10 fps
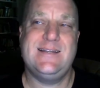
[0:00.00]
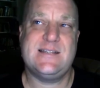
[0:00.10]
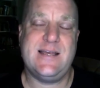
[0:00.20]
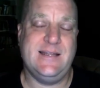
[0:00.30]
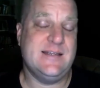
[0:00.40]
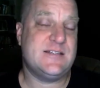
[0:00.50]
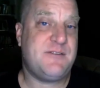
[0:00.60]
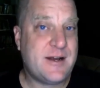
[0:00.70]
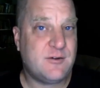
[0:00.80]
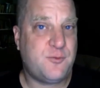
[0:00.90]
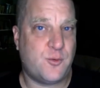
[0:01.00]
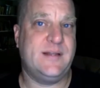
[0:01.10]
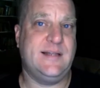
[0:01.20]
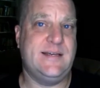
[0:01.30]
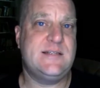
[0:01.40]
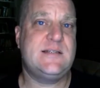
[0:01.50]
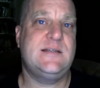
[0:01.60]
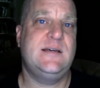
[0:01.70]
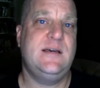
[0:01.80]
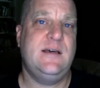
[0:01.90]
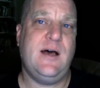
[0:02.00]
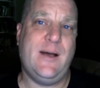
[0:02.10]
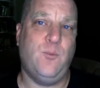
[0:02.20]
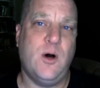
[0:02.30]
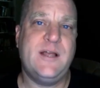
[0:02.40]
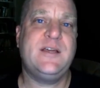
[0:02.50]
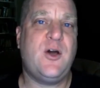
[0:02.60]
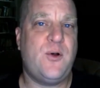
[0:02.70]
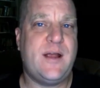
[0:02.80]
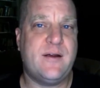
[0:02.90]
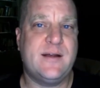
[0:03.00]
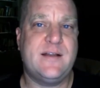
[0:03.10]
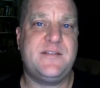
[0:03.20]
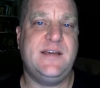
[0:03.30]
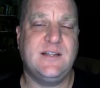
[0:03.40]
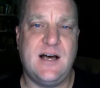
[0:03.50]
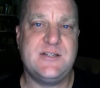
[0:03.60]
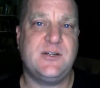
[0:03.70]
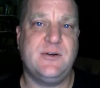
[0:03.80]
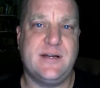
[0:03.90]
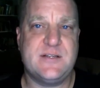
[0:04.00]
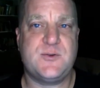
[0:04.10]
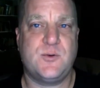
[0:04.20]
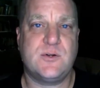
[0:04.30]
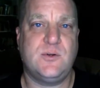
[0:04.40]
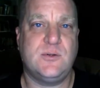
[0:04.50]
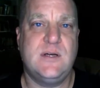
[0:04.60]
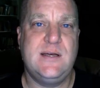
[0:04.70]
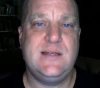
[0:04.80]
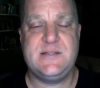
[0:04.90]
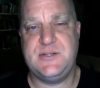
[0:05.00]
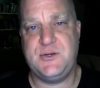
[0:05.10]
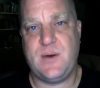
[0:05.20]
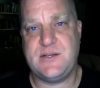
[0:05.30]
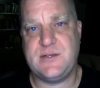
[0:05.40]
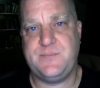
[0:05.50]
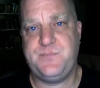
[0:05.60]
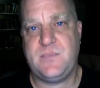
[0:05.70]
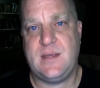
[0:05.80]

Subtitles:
this, in its final form at least, one coherent theological and historical situation.